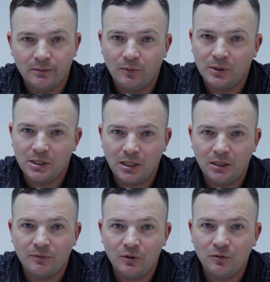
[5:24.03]
once again,
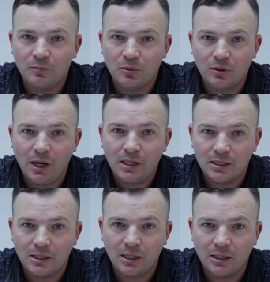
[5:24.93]
if you've
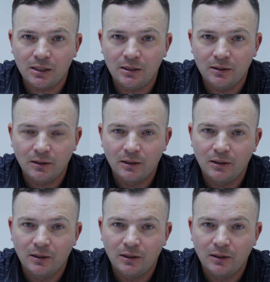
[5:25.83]
procrastinated,